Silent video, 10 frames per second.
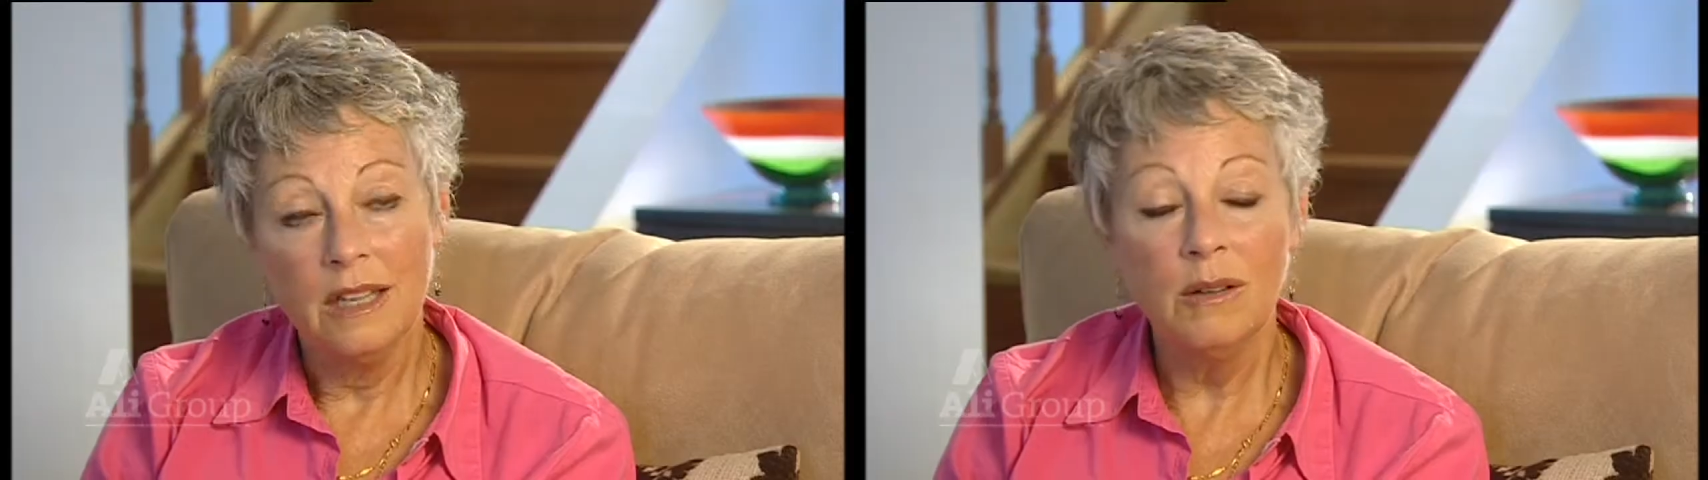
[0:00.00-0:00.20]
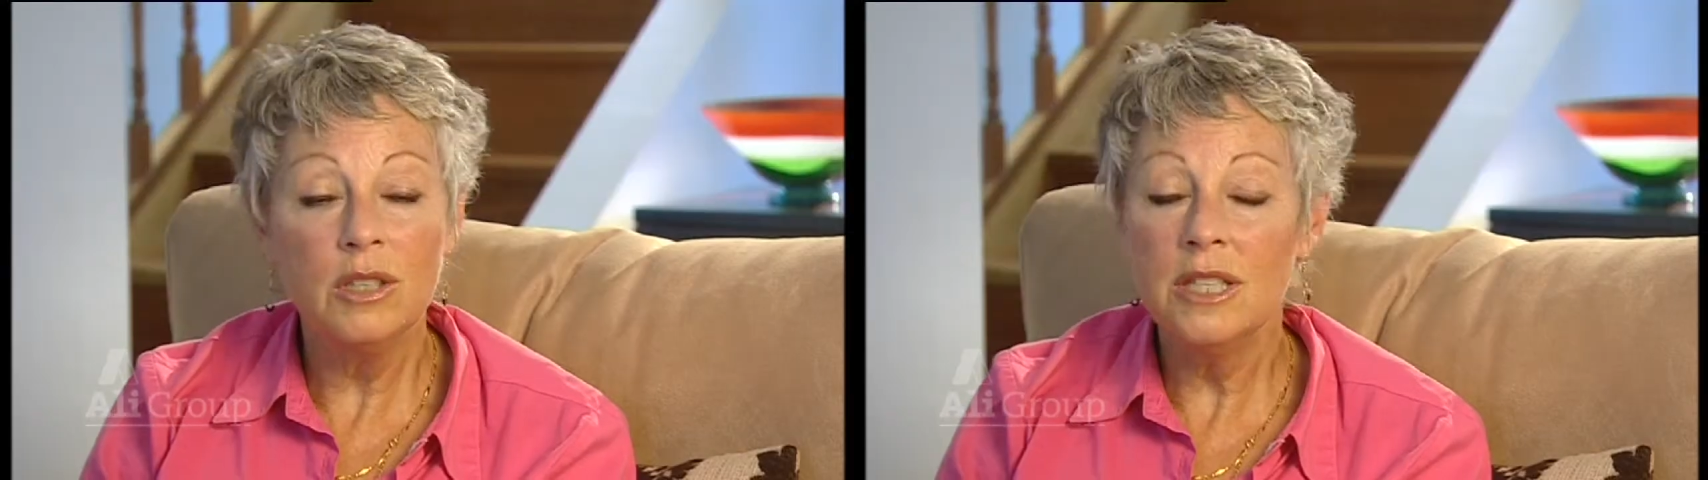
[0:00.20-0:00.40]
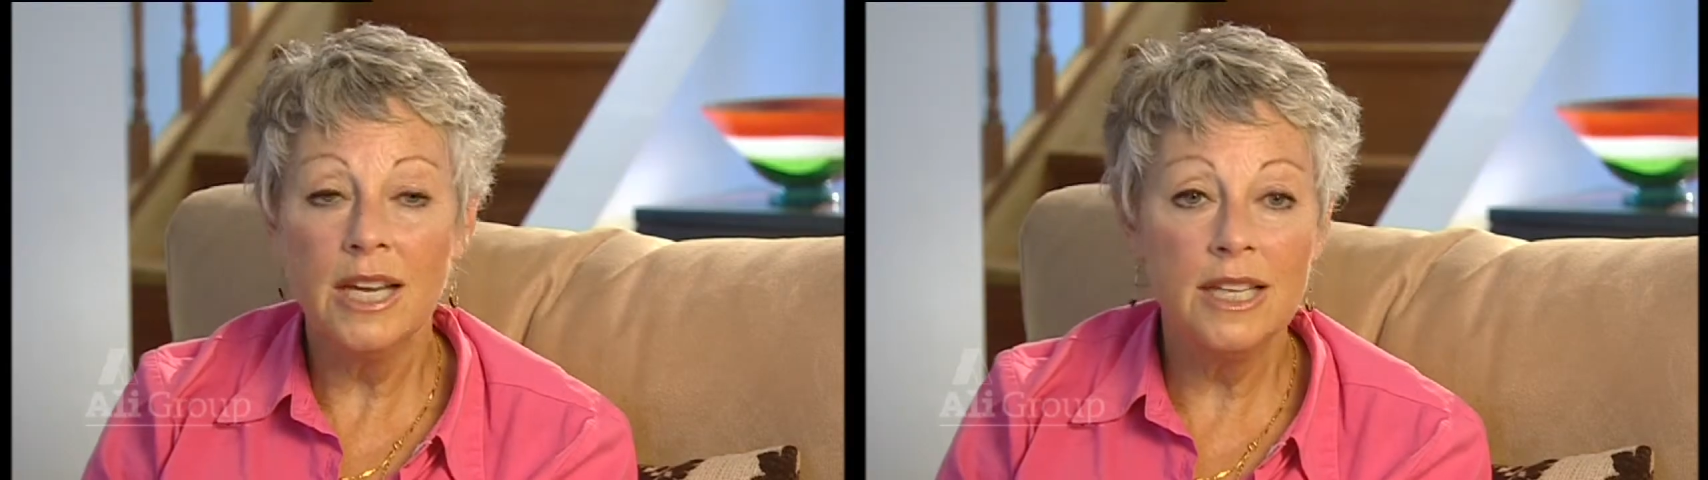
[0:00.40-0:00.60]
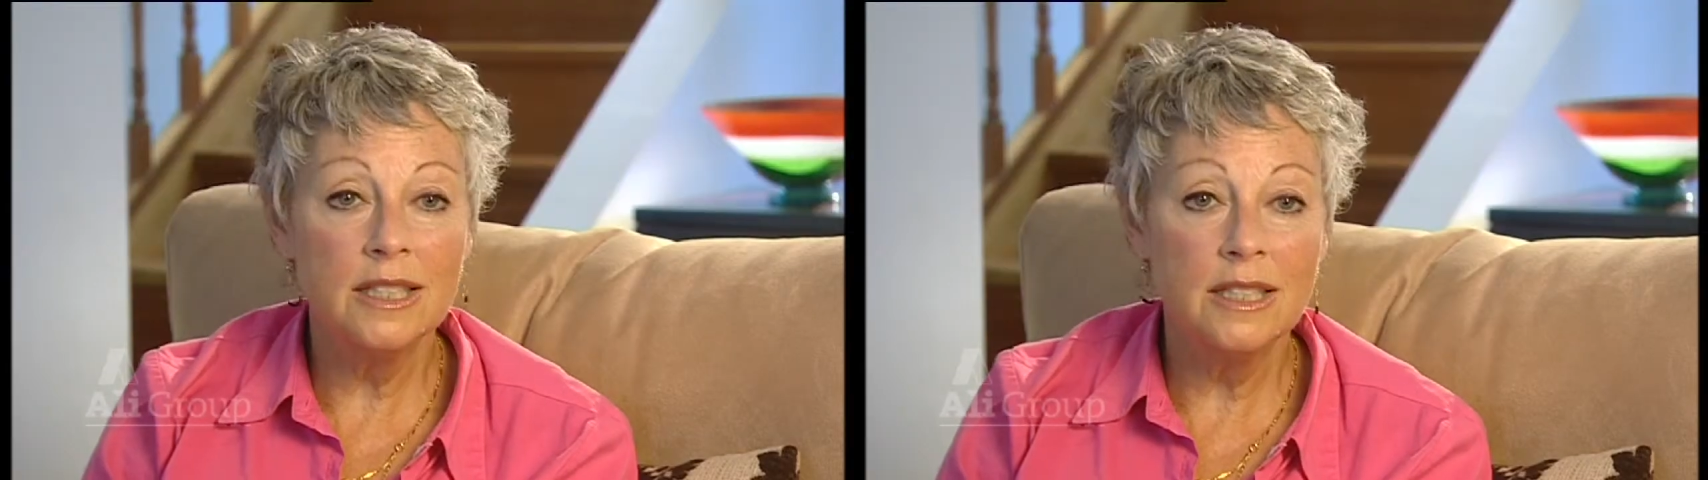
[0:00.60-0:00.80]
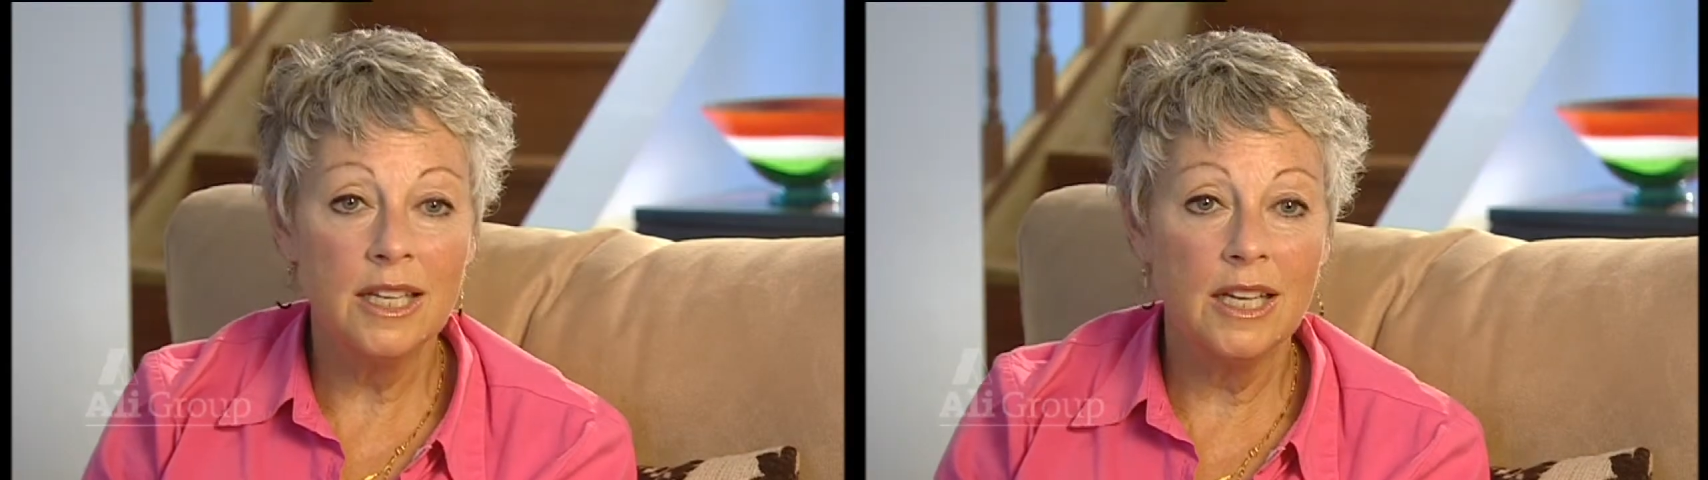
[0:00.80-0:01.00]
I wouldn't
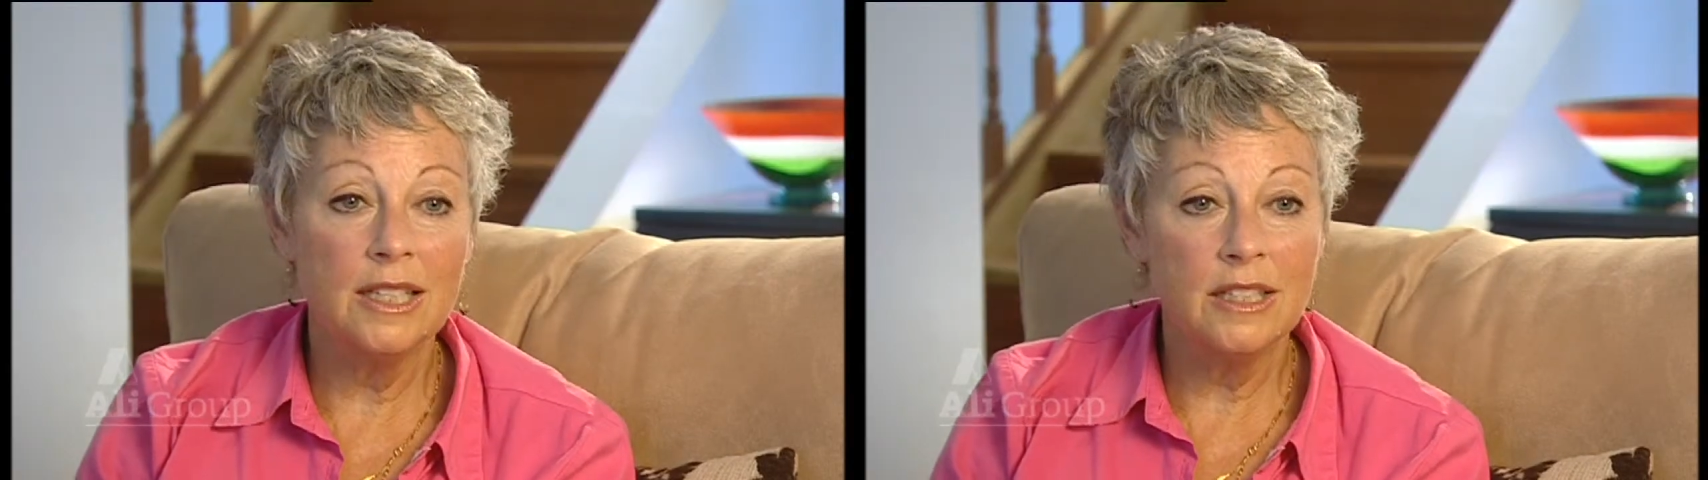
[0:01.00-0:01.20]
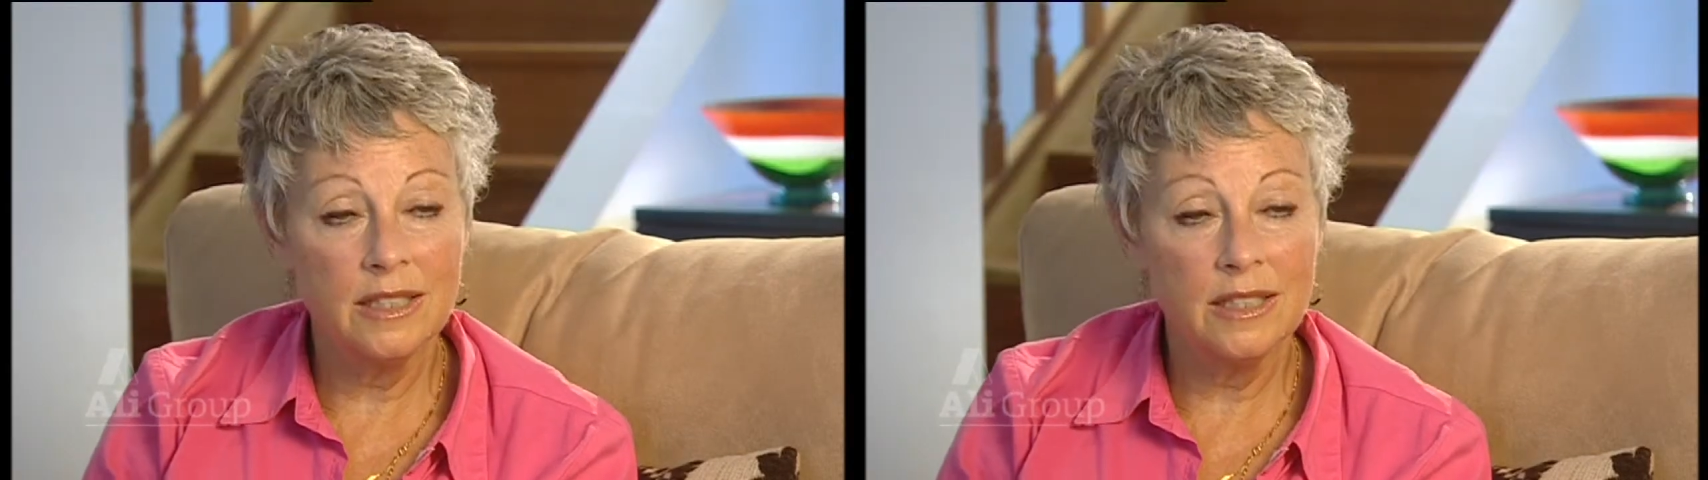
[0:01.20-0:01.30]
hesitate